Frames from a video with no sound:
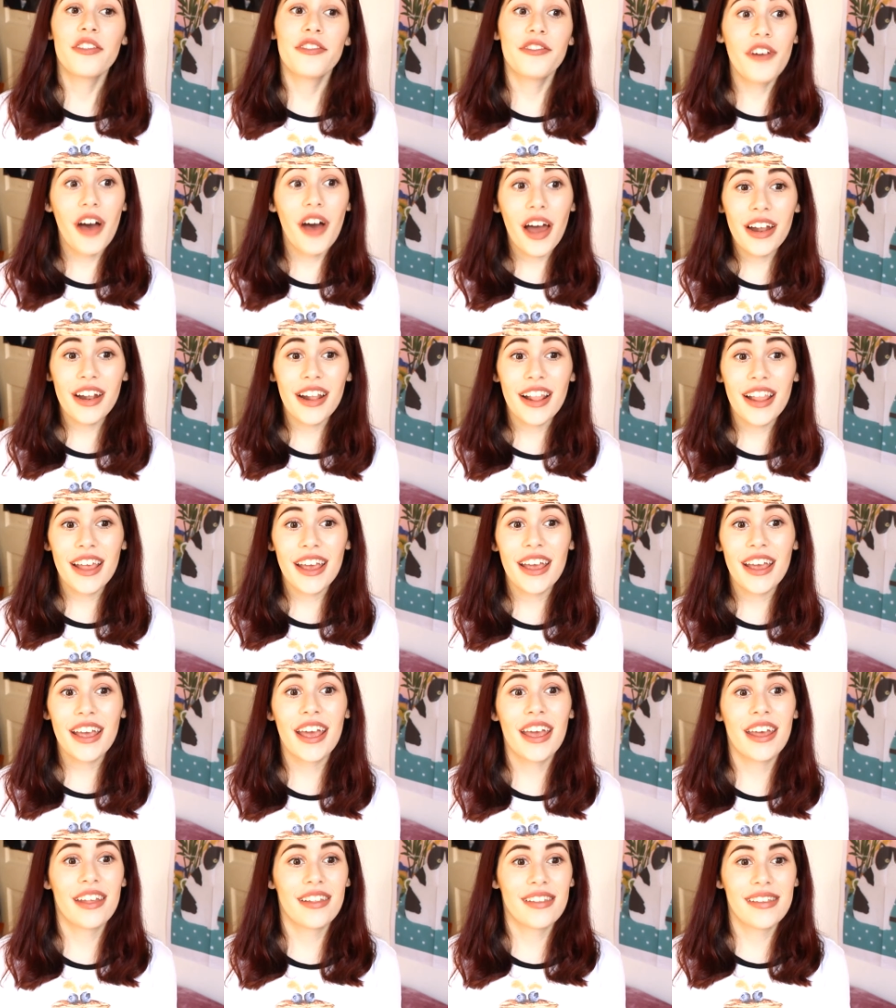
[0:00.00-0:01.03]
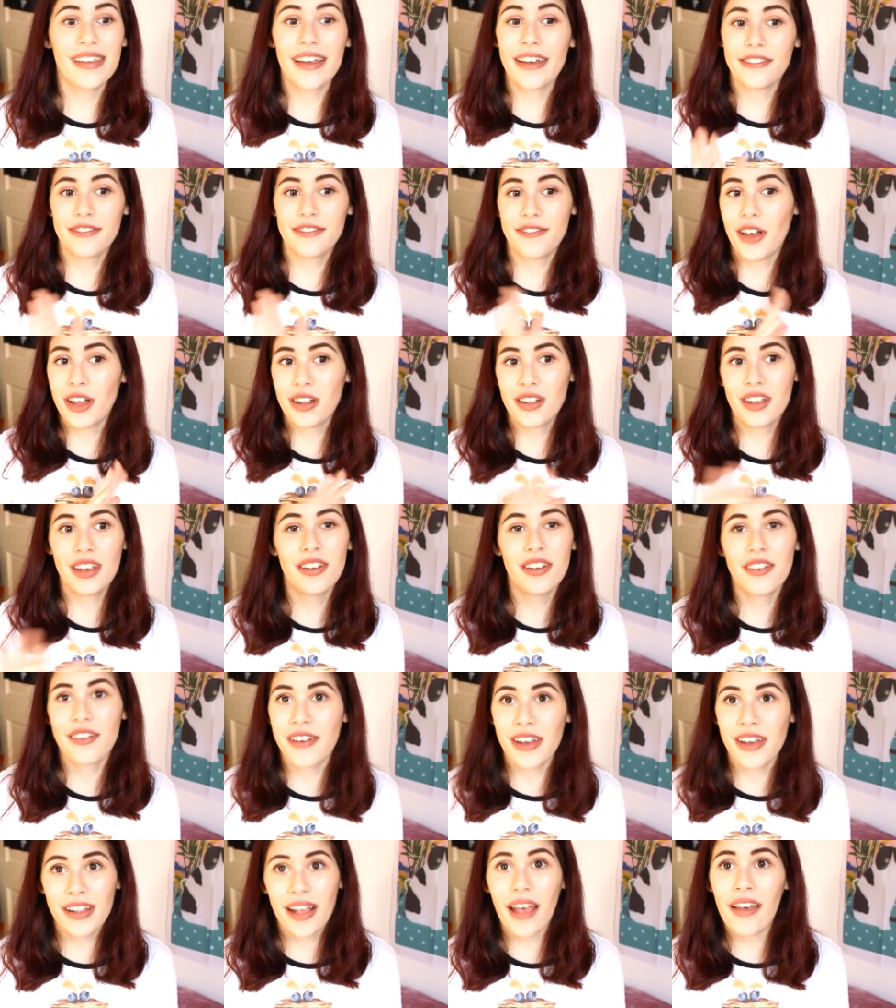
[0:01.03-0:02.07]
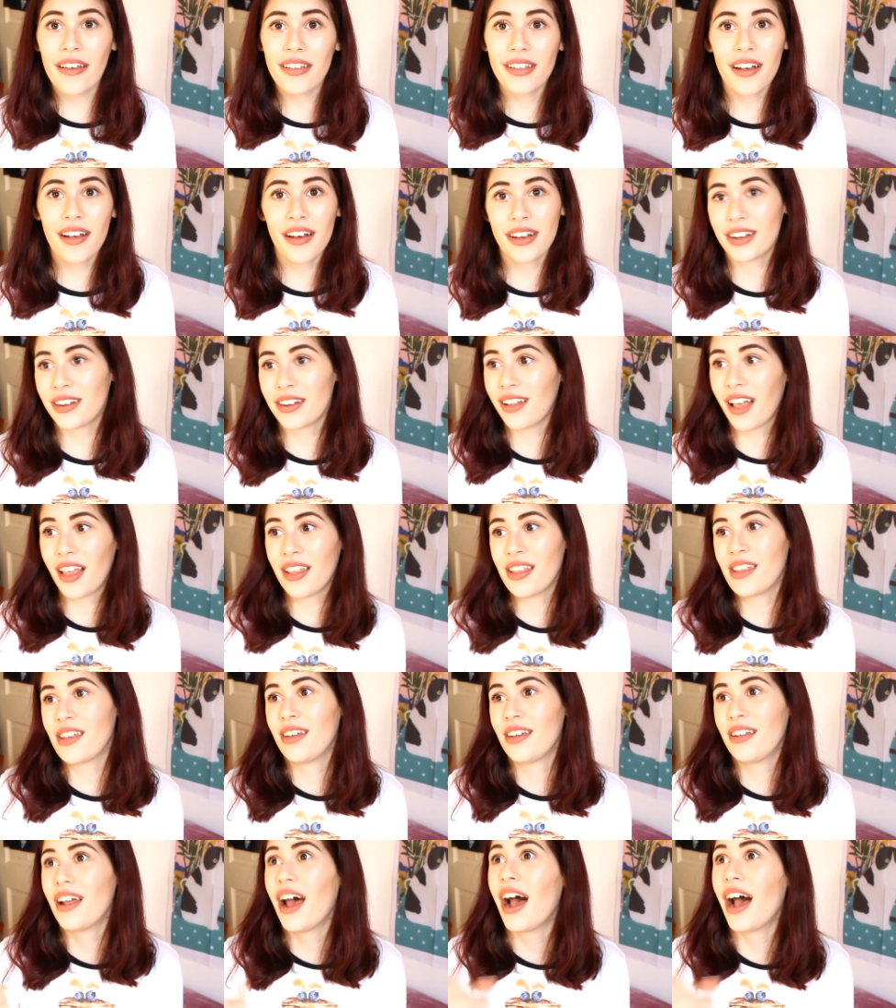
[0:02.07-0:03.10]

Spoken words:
Finally, it's like 13 degrees outside in London